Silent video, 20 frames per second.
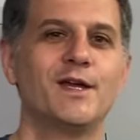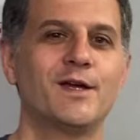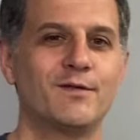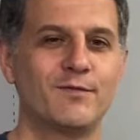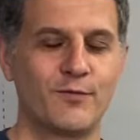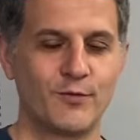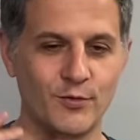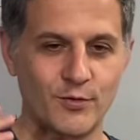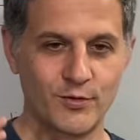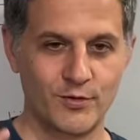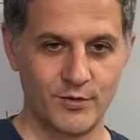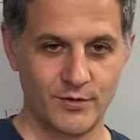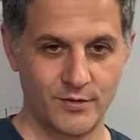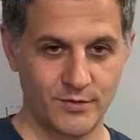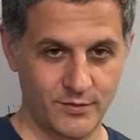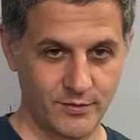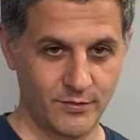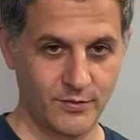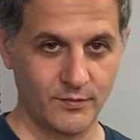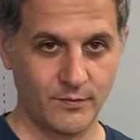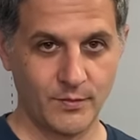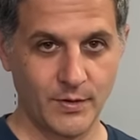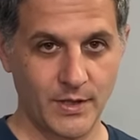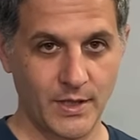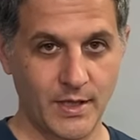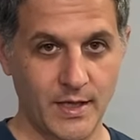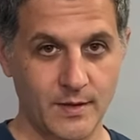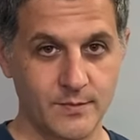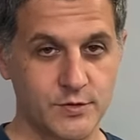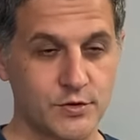for when
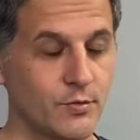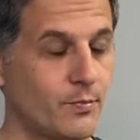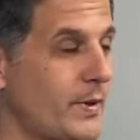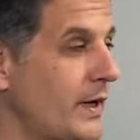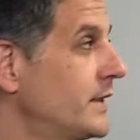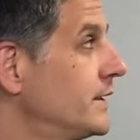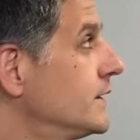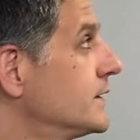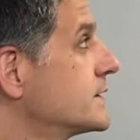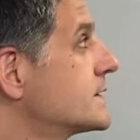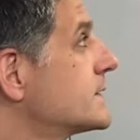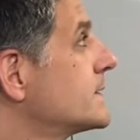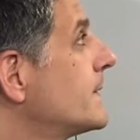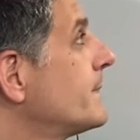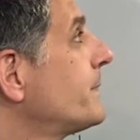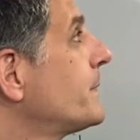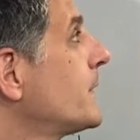it comes to pedals.